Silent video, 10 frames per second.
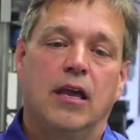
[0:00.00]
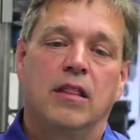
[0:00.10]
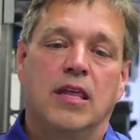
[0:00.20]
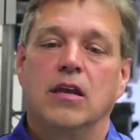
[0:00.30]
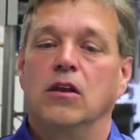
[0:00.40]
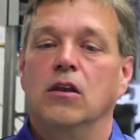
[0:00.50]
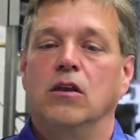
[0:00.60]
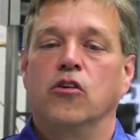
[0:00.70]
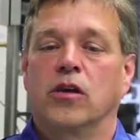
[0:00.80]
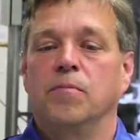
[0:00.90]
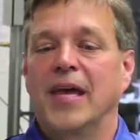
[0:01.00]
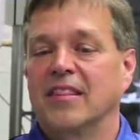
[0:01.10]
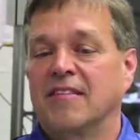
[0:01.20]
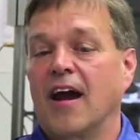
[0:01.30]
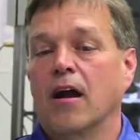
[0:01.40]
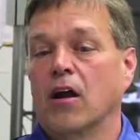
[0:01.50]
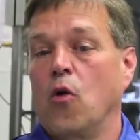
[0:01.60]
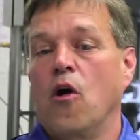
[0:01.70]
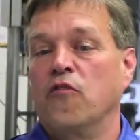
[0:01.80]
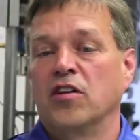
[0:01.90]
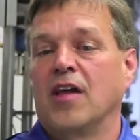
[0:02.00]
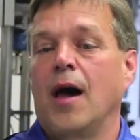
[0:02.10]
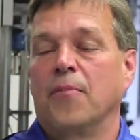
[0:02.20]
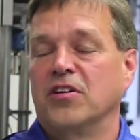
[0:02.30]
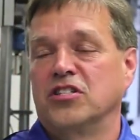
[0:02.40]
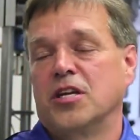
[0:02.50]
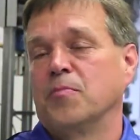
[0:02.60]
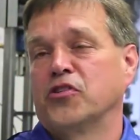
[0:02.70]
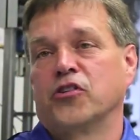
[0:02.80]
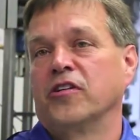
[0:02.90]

and then you can make the tire go over the top on its temperature,